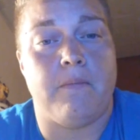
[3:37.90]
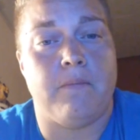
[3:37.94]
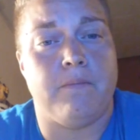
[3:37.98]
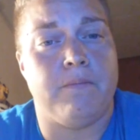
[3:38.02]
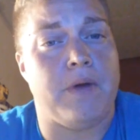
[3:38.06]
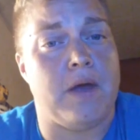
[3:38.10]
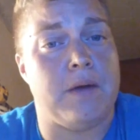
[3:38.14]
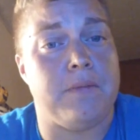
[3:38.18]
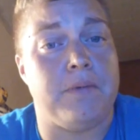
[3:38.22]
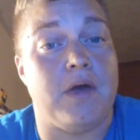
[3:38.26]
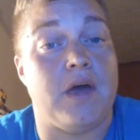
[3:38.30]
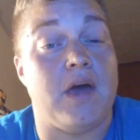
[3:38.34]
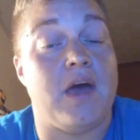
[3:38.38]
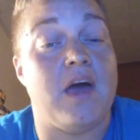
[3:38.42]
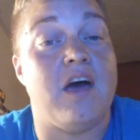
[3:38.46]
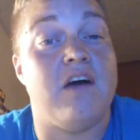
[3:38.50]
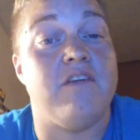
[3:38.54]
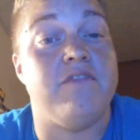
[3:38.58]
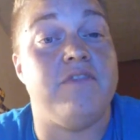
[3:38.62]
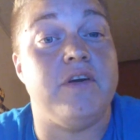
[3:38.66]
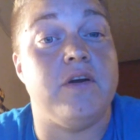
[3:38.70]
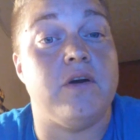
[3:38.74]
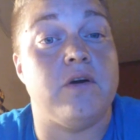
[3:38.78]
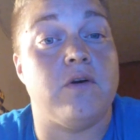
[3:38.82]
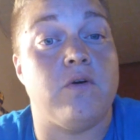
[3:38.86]
maybe a
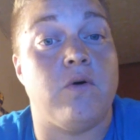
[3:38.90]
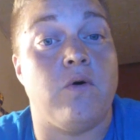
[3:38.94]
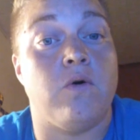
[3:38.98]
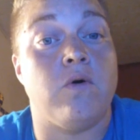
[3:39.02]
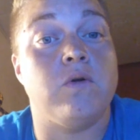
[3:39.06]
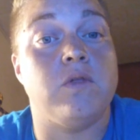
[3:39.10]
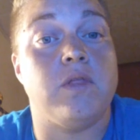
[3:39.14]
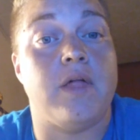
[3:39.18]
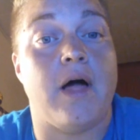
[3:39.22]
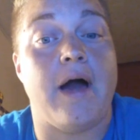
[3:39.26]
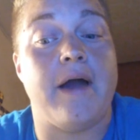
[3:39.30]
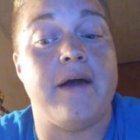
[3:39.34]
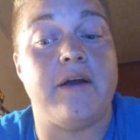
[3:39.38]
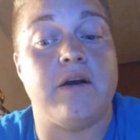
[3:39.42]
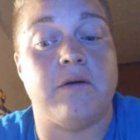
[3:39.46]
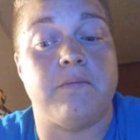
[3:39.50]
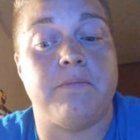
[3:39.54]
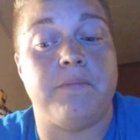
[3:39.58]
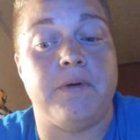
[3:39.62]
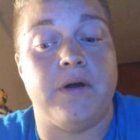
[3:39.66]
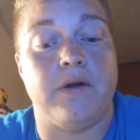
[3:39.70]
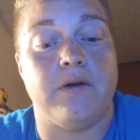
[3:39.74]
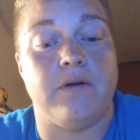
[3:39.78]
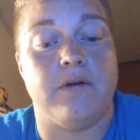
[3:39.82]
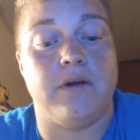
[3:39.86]
heavier or lighter
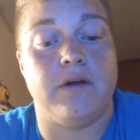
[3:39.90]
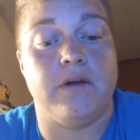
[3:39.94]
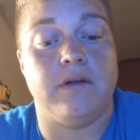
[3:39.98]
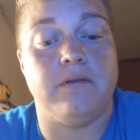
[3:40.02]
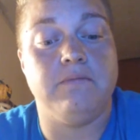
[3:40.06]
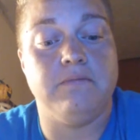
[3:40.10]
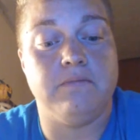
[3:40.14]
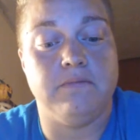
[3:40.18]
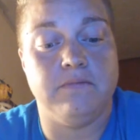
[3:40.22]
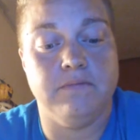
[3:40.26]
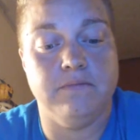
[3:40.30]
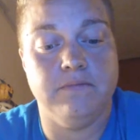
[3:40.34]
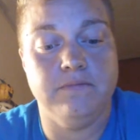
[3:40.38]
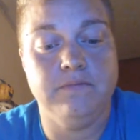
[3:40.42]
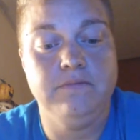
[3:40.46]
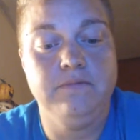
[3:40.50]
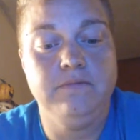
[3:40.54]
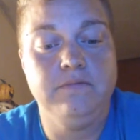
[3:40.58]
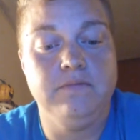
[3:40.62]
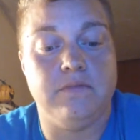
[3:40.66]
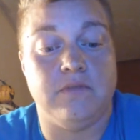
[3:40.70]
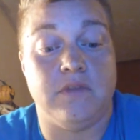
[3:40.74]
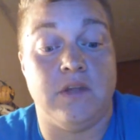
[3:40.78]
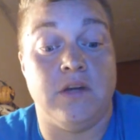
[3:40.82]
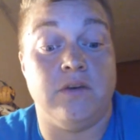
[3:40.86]
period
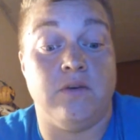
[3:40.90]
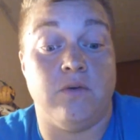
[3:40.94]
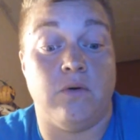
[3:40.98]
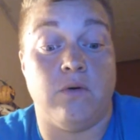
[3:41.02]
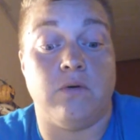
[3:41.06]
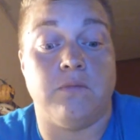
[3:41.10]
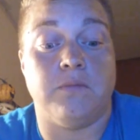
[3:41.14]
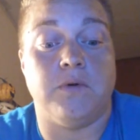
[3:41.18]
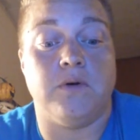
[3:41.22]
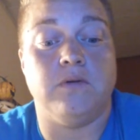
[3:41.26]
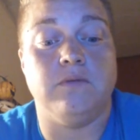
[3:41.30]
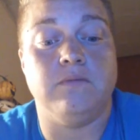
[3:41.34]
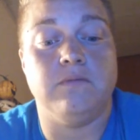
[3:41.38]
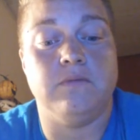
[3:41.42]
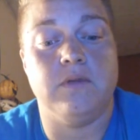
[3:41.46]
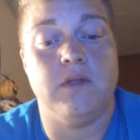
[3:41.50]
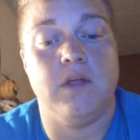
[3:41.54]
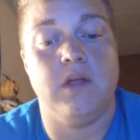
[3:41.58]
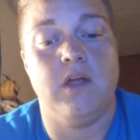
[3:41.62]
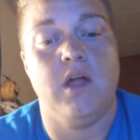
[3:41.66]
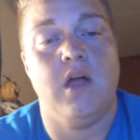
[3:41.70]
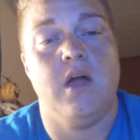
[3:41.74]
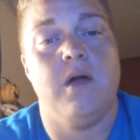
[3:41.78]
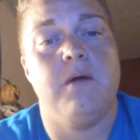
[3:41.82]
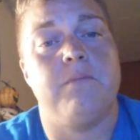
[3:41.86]
than normal,
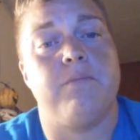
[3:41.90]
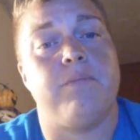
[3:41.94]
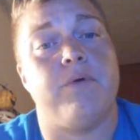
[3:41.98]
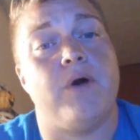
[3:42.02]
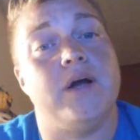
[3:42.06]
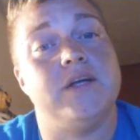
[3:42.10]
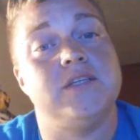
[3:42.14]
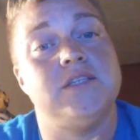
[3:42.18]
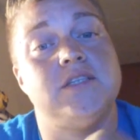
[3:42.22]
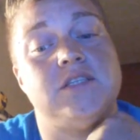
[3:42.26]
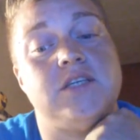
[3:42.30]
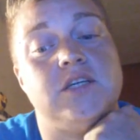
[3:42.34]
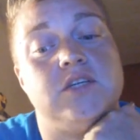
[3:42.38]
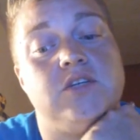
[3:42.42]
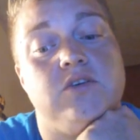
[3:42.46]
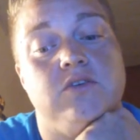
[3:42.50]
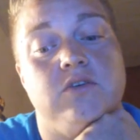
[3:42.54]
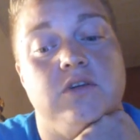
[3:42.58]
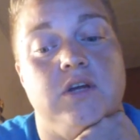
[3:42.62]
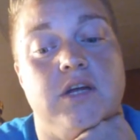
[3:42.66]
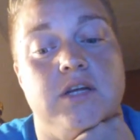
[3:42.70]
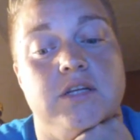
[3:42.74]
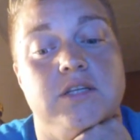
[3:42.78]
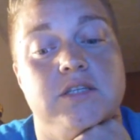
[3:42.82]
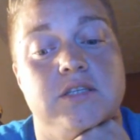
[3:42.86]
breast
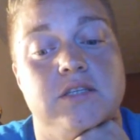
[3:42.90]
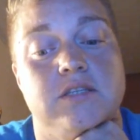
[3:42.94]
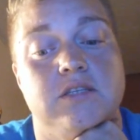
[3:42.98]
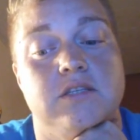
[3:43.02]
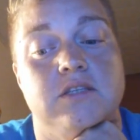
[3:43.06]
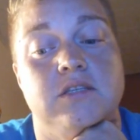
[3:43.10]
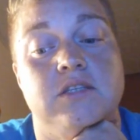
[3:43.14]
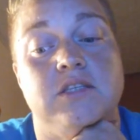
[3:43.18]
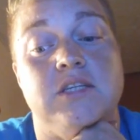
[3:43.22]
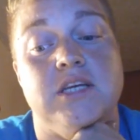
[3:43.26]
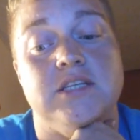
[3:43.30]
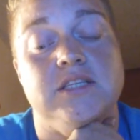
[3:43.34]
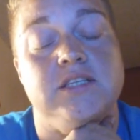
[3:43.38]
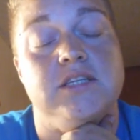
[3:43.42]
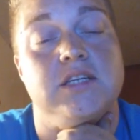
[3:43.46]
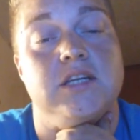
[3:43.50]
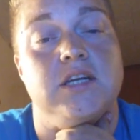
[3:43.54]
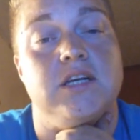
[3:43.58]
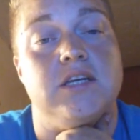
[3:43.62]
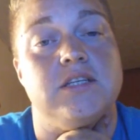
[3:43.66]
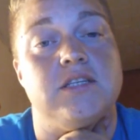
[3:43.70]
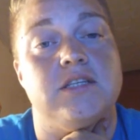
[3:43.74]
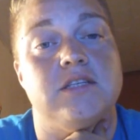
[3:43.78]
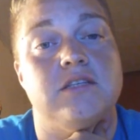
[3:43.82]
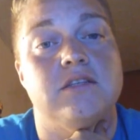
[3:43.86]
tenderness,
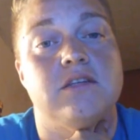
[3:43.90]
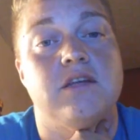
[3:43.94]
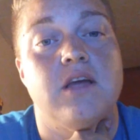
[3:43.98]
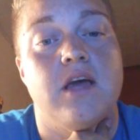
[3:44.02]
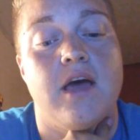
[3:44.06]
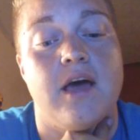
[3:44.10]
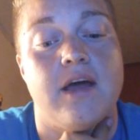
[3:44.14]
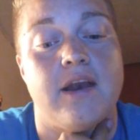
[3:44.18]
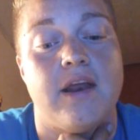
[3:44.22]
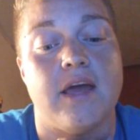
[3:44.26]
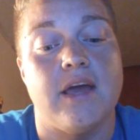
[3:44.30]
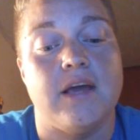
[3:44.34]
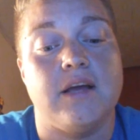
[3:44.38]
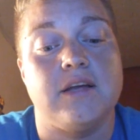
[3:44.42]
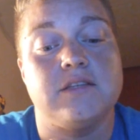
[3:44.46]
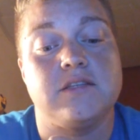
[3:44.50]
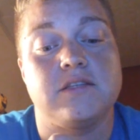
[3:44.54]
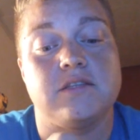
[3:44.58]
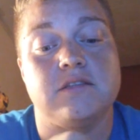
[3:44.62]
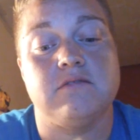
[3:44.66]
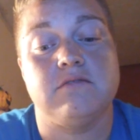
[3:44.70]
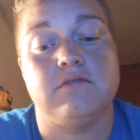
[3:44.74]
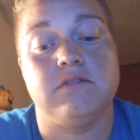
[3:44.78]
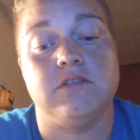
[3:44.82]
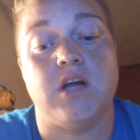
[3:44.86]
dizziness,
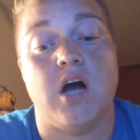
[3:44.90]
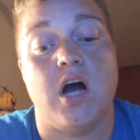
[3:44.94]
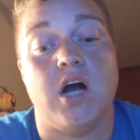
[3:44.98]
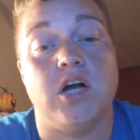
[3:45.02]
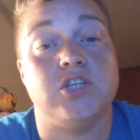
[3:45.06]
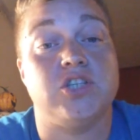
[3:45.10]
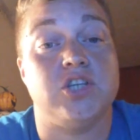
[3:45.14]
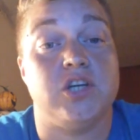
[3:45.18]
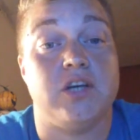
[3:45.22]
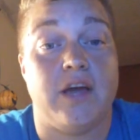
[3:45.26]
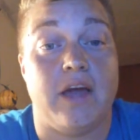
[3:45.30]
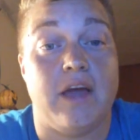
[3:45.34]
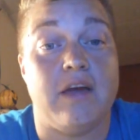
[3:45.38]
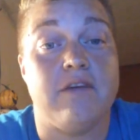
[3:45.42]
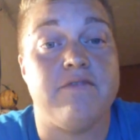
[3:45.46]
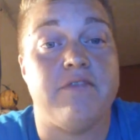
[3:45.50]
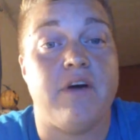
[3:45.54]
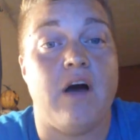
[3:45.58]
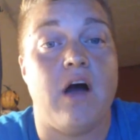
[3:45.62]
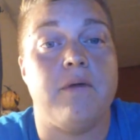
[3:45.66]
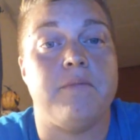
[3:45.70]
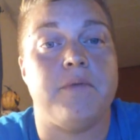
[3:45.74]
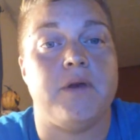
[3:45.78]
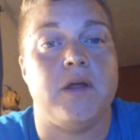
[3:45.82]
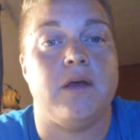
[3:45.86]
headaches, nausea, and
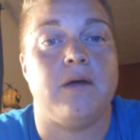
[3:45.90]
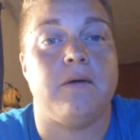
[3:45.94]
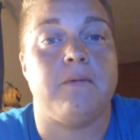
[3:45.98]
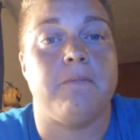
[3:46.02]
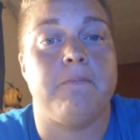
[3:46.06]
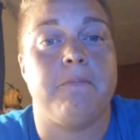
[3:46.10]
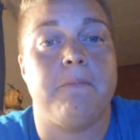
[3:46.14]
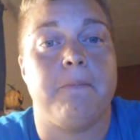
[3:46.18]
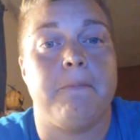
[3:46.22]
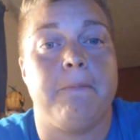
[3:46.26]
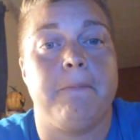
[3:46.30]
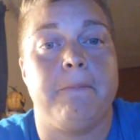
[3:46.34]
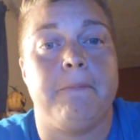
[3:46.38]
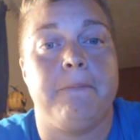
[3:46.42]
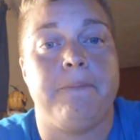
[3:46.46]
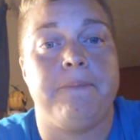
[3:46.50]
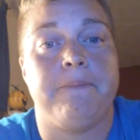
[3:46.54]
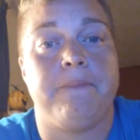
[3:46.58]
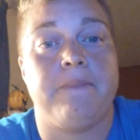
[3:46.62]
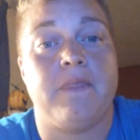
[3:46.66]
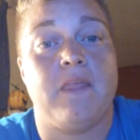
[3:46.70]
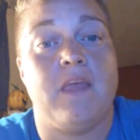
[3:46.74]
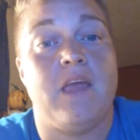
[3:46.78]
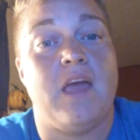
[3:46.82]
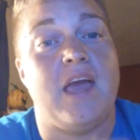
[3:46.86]
vomiting.
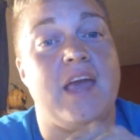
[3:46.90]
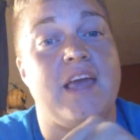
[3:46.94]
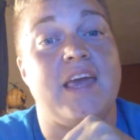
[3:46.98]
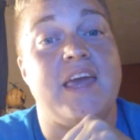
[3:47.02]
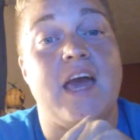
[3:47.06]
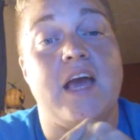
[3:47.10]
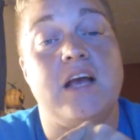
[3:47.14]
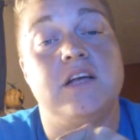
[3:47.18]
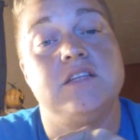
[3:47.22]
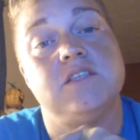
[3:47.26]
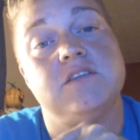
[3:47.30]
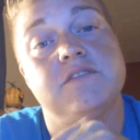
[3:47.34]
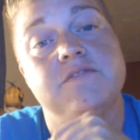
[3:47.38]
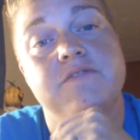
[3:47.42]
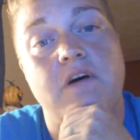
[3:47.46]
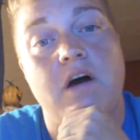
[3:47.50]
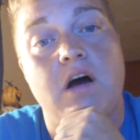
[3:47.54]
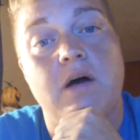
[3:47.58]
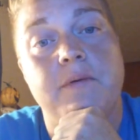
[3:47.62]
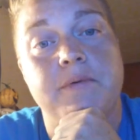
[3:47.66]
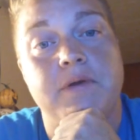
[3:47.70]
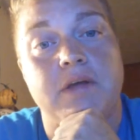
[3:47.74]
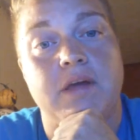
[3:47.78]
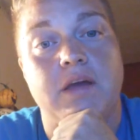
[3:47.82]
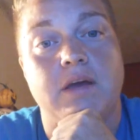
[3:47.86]
In case of
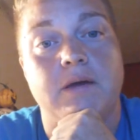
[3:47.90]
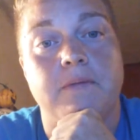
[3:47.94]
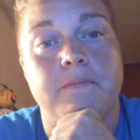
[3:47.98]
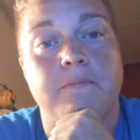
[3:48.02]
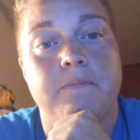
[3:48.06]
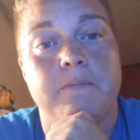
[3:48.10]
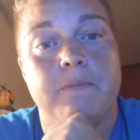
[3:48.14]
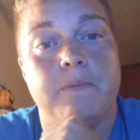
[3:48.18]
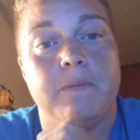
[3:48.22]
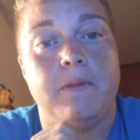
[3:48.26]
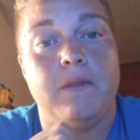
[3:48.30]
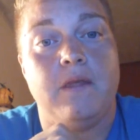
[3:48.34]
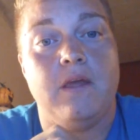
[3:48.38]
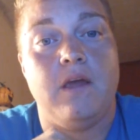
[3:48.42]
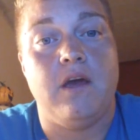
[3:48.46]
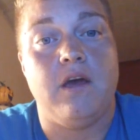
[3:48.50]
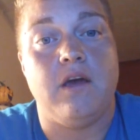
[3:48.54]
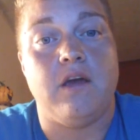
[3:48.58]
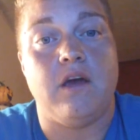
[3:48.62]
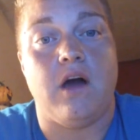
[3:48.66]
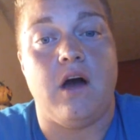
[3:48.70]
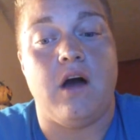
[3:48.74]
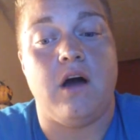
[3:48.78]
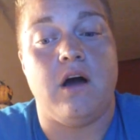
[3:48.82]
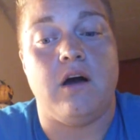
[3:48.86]
vomiting,
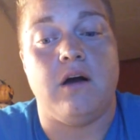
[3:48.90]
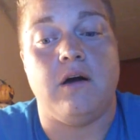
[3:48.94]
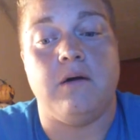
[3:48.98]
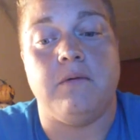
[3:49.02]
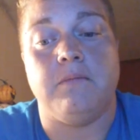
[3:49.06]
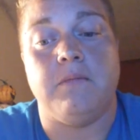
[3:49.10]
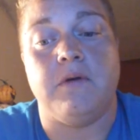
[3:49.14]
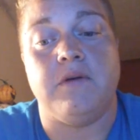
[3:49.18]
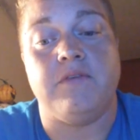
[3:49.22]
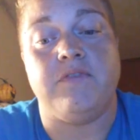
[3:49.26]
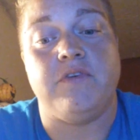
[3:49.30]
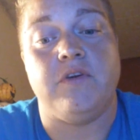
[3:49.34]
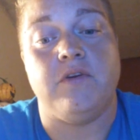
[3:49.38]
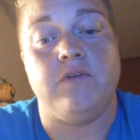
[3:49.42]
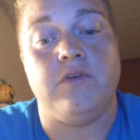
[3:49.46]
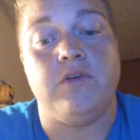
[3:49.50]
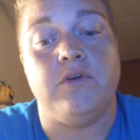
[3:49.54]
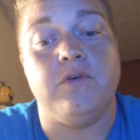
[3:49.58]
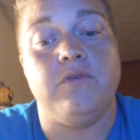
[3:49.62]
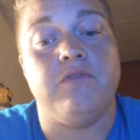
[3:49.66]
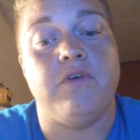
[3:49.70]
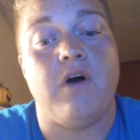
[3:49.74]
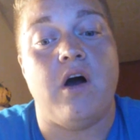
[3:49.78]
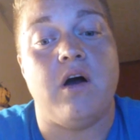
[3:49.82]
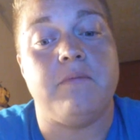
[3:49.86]
if you
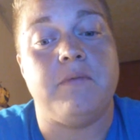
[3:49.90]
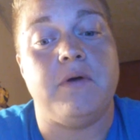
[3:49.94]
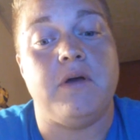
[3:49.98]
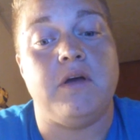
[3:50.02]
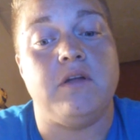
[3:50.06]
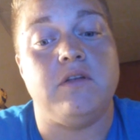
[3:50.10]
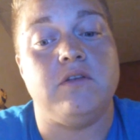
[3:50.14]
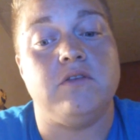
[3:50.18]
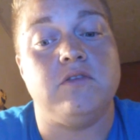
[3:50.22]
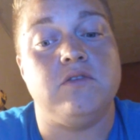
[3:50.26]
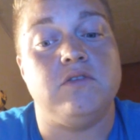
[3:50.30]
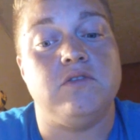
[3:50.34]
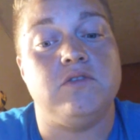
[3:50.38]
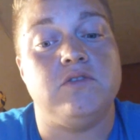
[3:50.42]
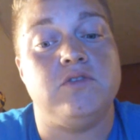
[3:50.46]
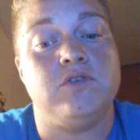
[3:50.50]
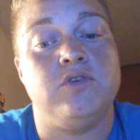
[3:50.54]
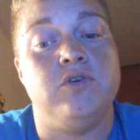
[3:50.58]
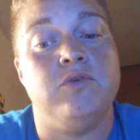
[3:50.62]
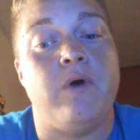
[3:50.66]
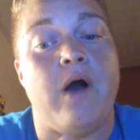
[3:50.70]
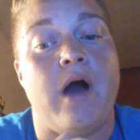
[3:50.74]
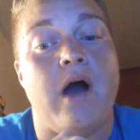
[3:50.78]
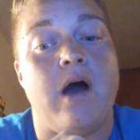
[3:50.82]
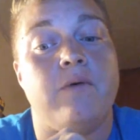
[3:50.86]
do vomit
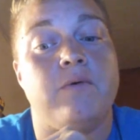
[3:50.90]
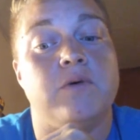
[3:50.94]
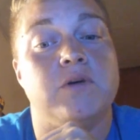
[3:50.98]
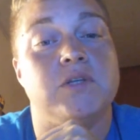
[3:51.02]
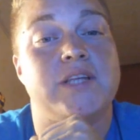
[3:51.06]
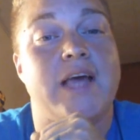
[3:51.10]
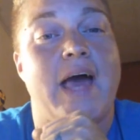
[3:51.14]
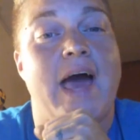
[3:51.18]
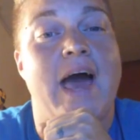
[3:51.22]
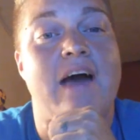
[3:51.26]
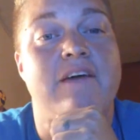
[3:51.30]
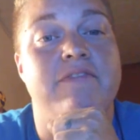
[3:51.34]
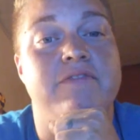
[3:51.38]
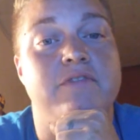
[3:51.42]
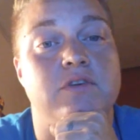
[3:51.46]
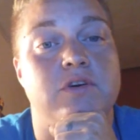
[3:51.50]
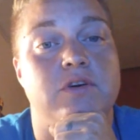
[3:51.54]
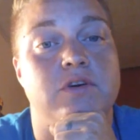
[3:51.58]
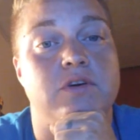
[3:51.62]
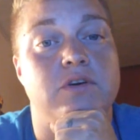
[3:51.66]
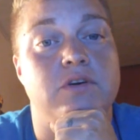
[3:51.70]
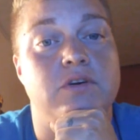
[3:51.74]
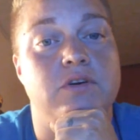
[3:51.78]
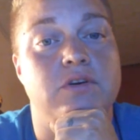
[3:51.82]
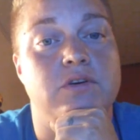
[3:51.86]
2 hours
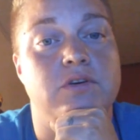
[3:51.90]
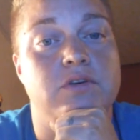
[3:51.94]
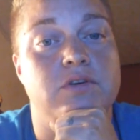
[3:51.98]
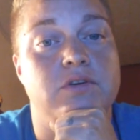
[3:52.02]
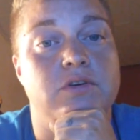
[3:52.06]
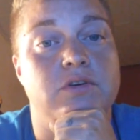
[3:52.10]
after